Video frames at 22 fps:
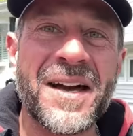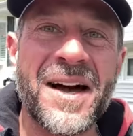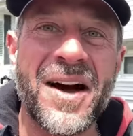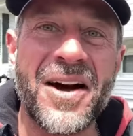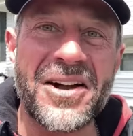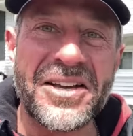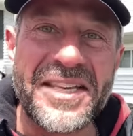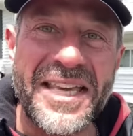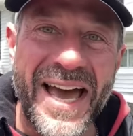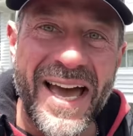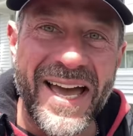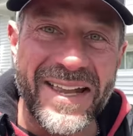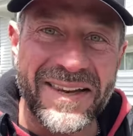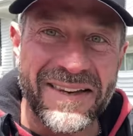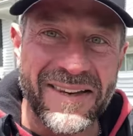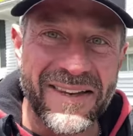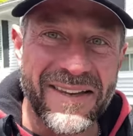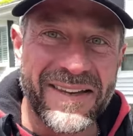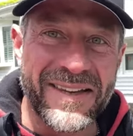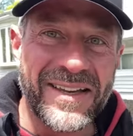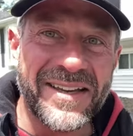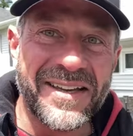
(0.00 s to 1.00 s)

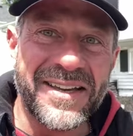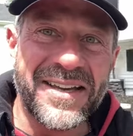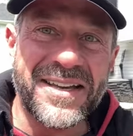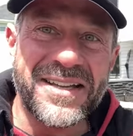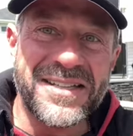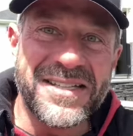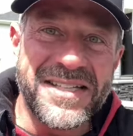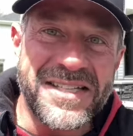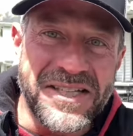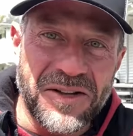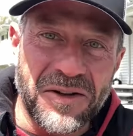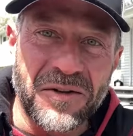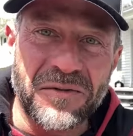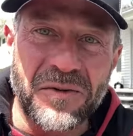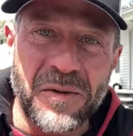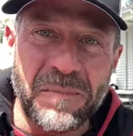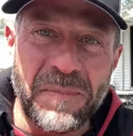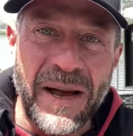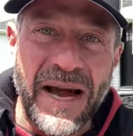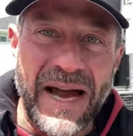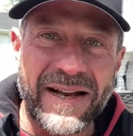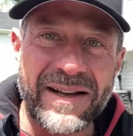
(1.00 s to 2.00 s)
Again,
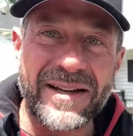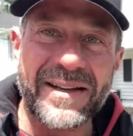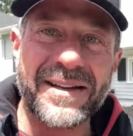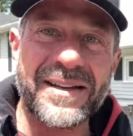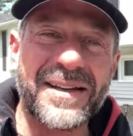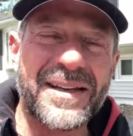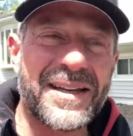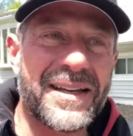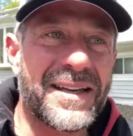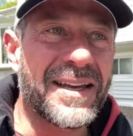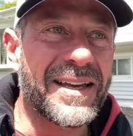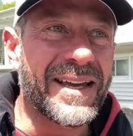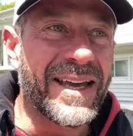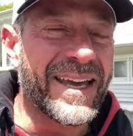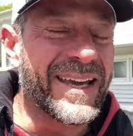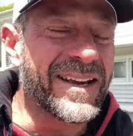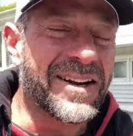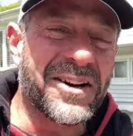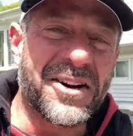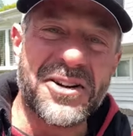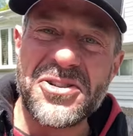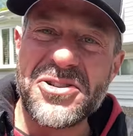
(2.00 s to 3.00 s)
Silverback,
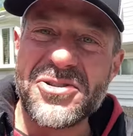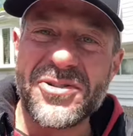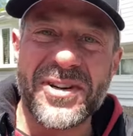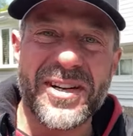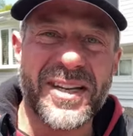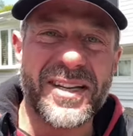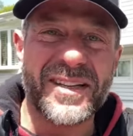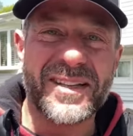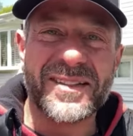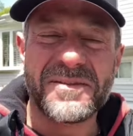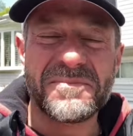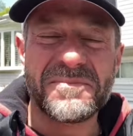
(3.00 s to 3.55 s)
eight hundred